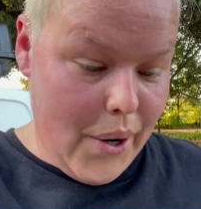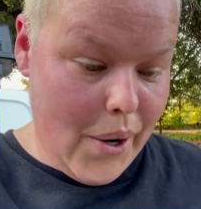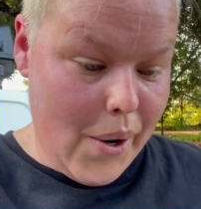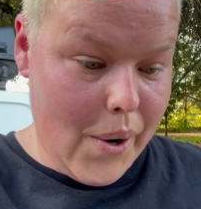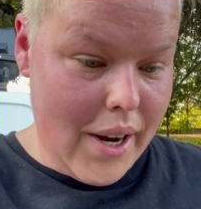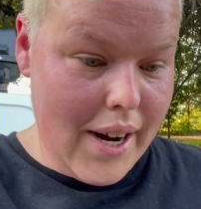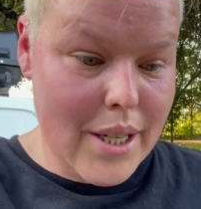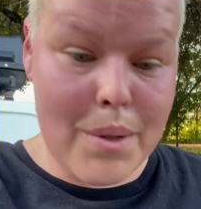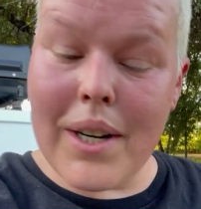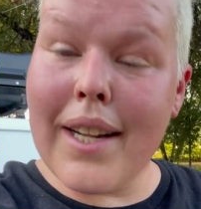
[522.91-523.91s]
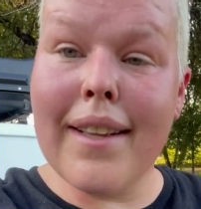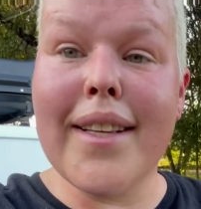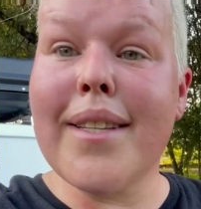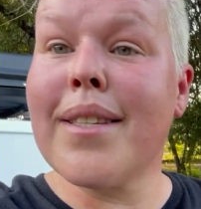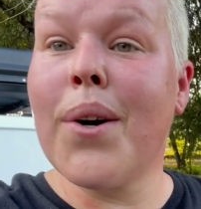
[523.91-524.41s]
Oh, I just want to get
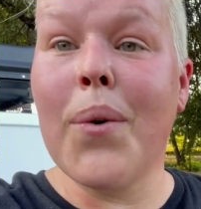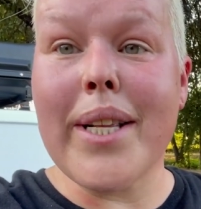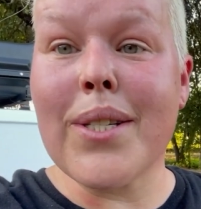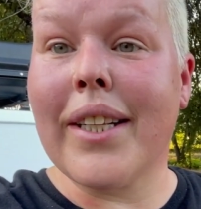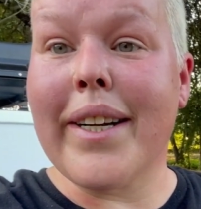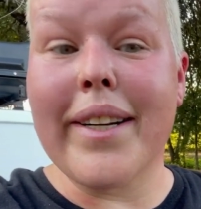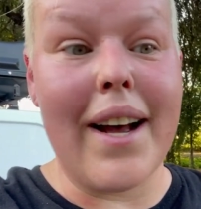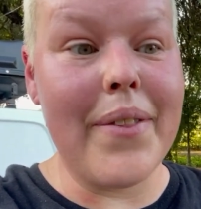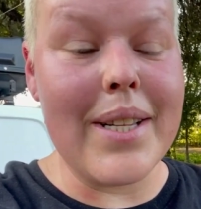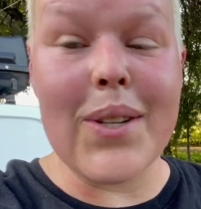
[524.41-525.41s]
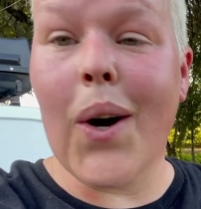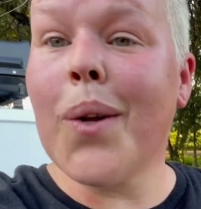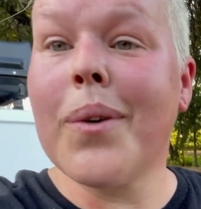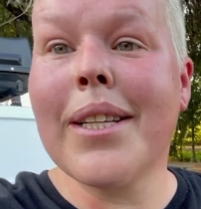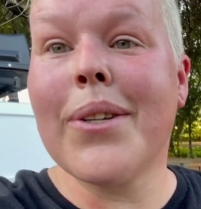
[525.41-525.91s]
these weeds cleaned out. That's all
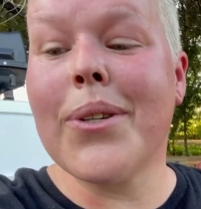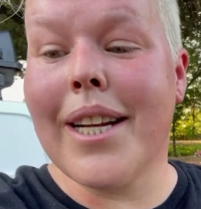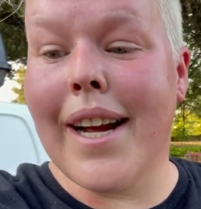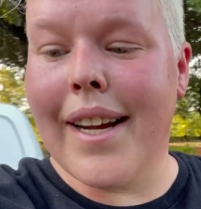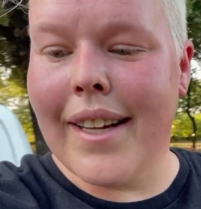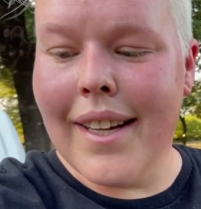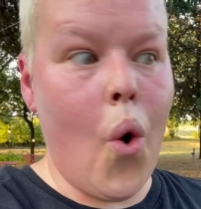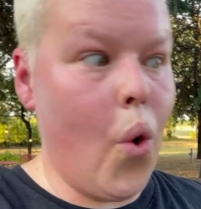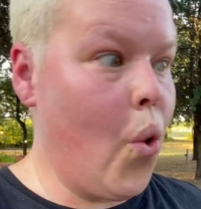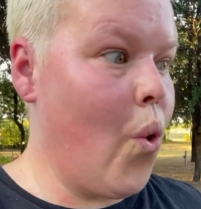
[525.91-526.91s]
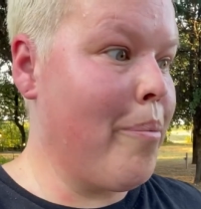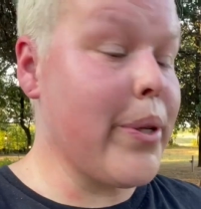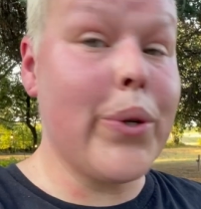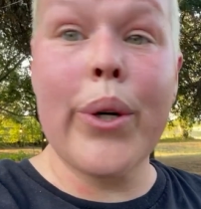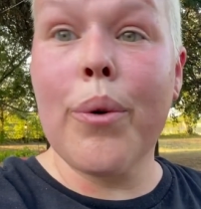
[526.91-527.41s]
I want to do today. Ooh, I'm
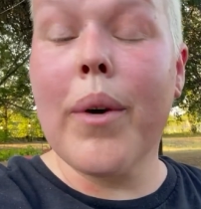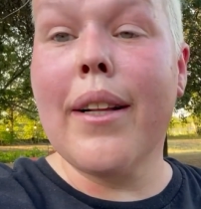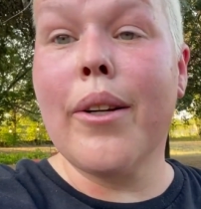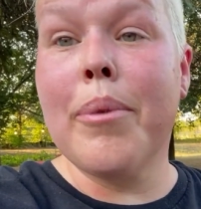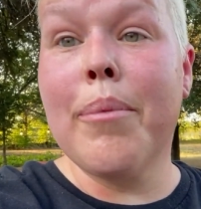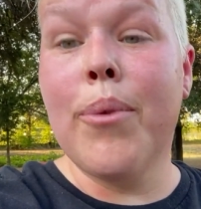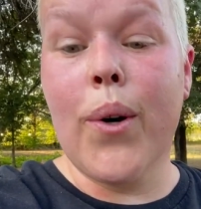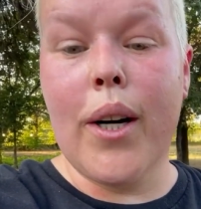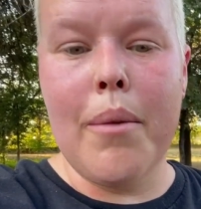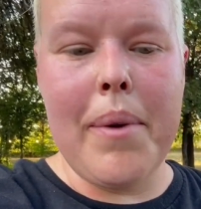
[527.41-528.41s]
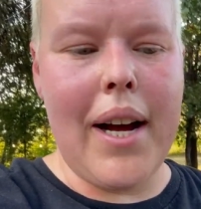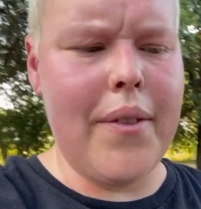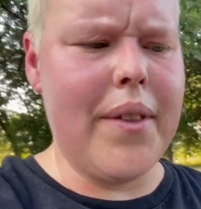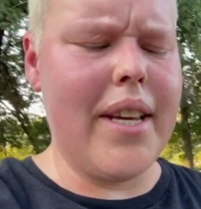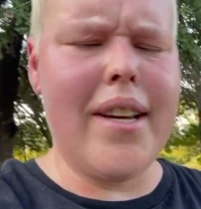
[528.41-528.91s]
also going to read a little bit more
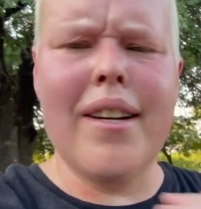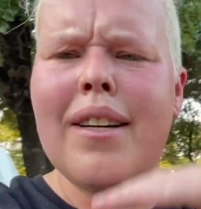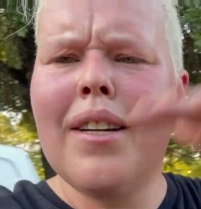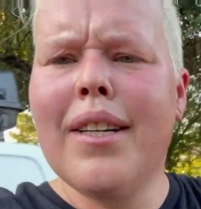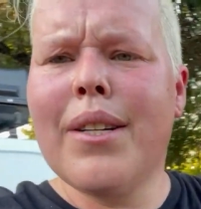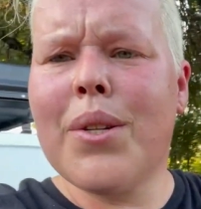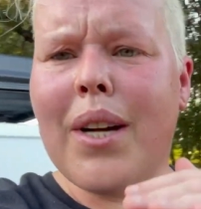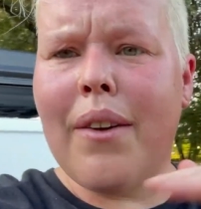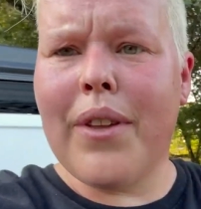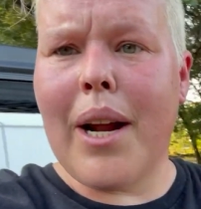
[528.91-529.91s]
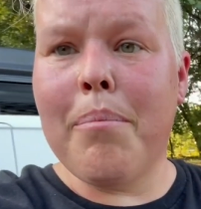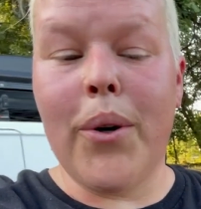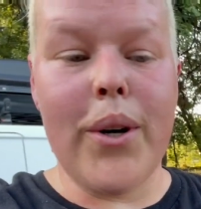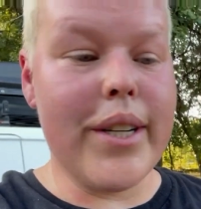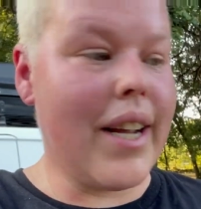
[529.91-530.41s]
about the stuff that I
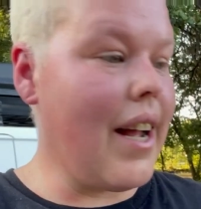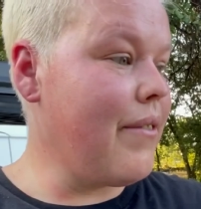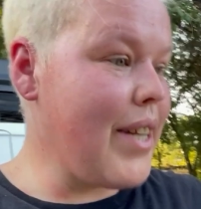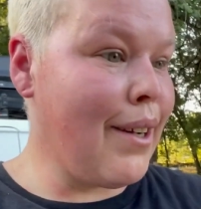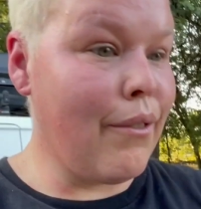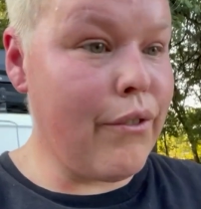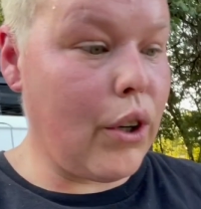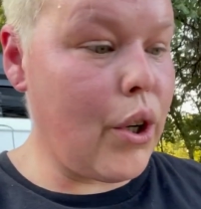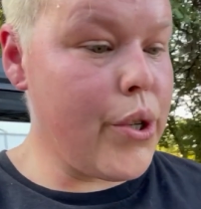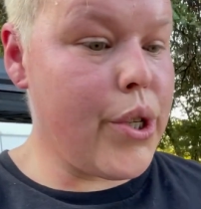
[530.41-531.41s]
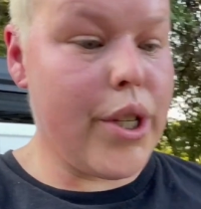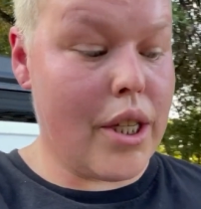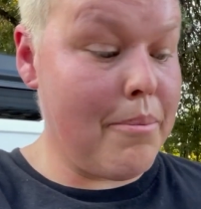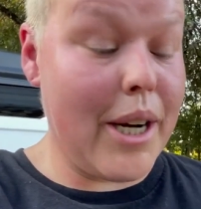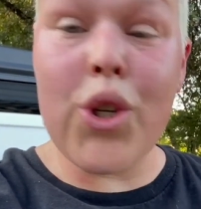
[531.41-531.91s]
put kind of down first,
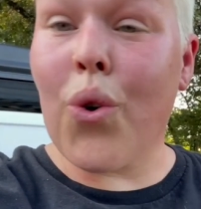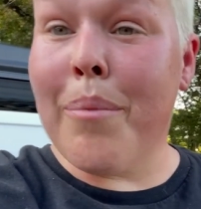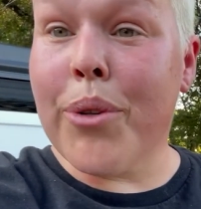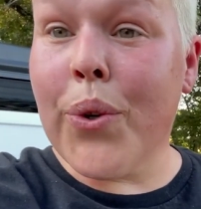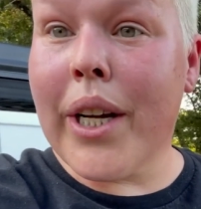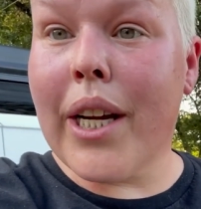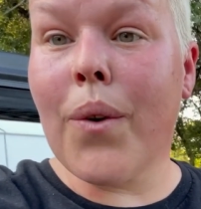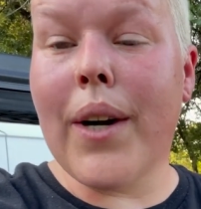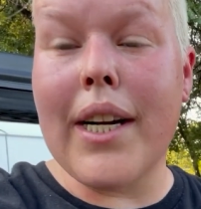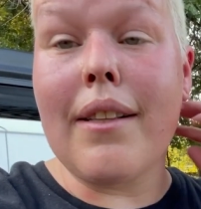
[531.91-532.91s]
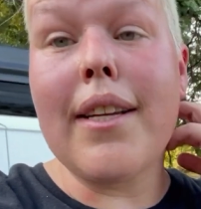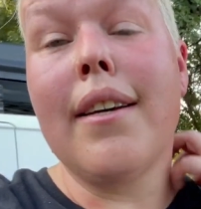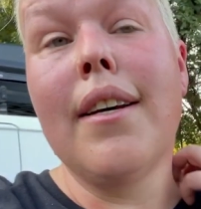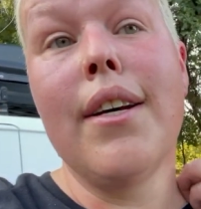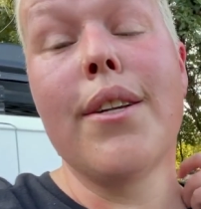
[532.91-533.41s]
just to make sure I'm doing it correctly,
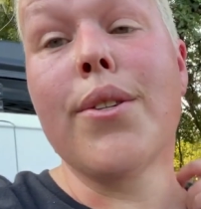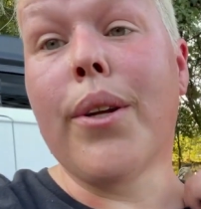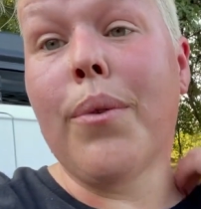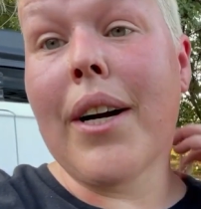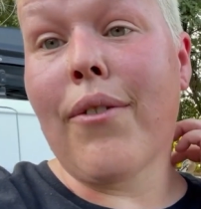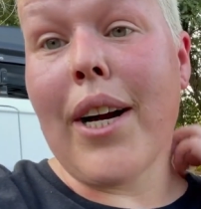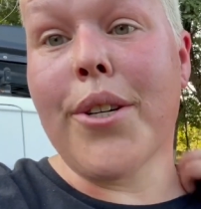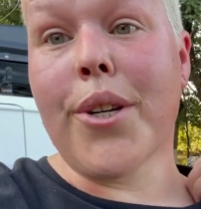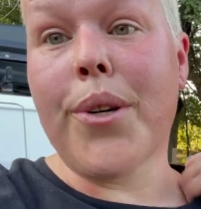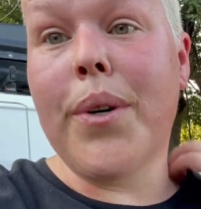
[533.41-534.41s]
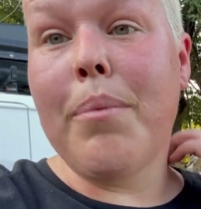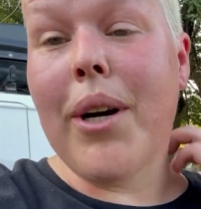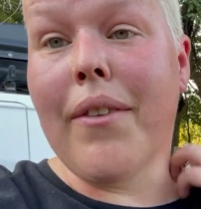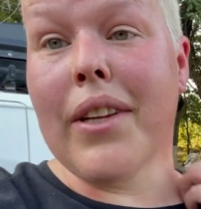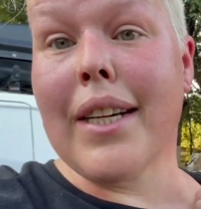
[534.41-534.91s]
so that whenever I do
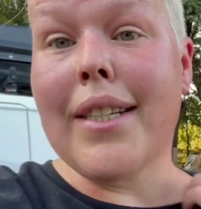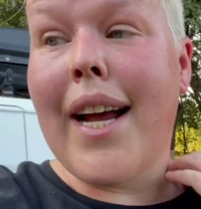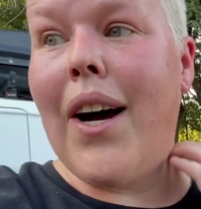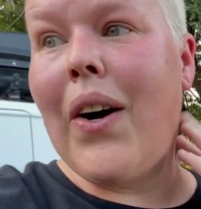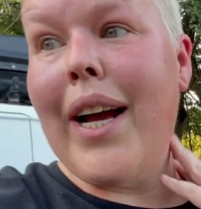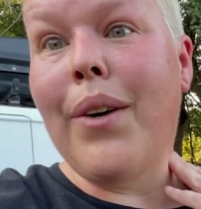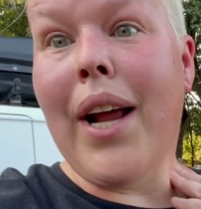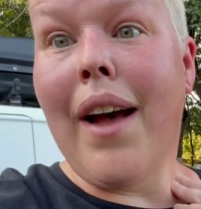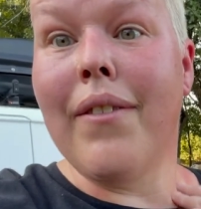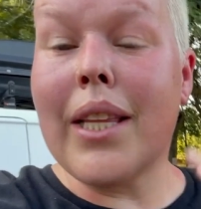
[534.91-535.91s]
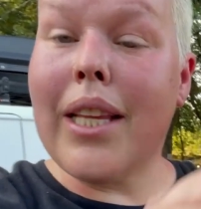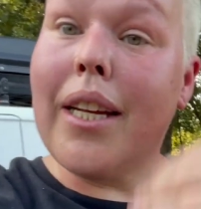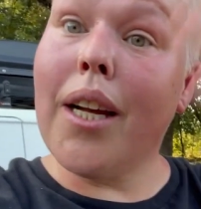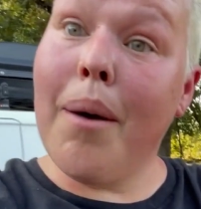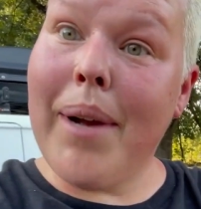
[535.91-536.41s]
put everything down, I don't have
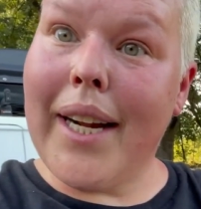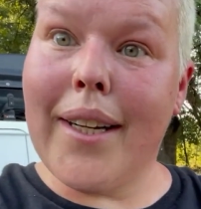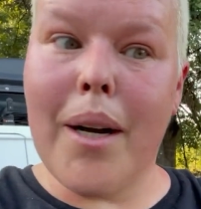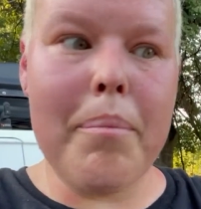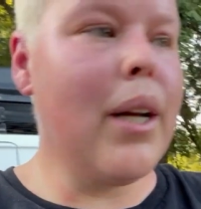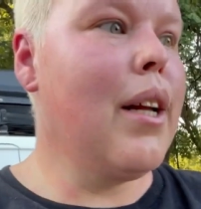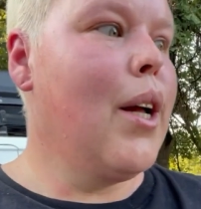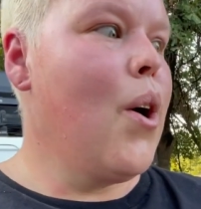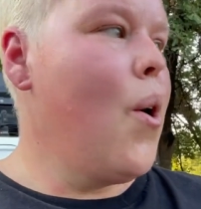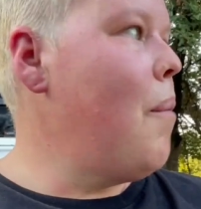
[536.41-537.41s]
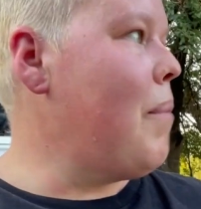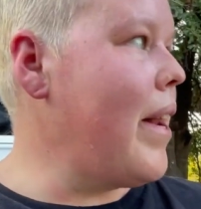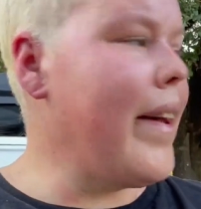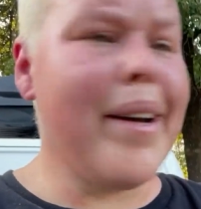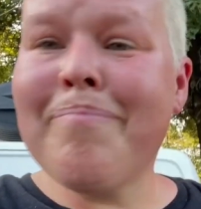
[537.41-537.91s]
anything come back up.
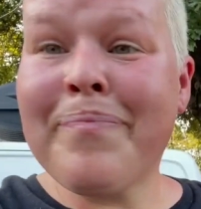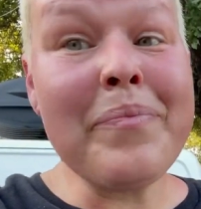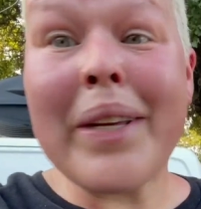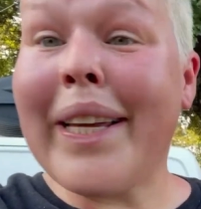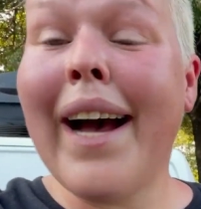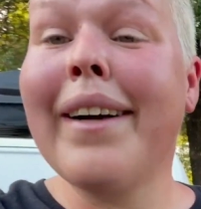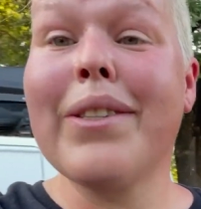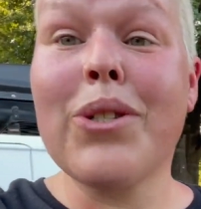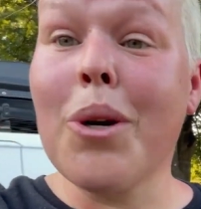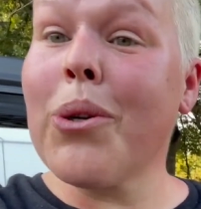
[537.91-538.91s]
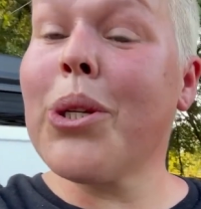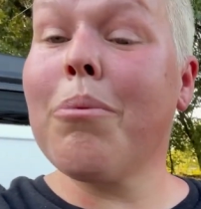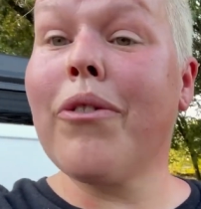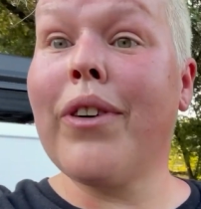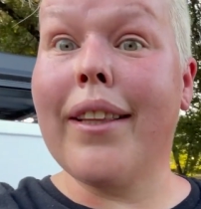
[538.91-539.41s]
But yeah, super,
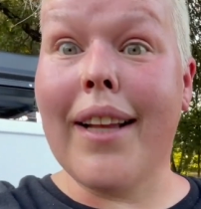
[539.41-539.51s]
super fun.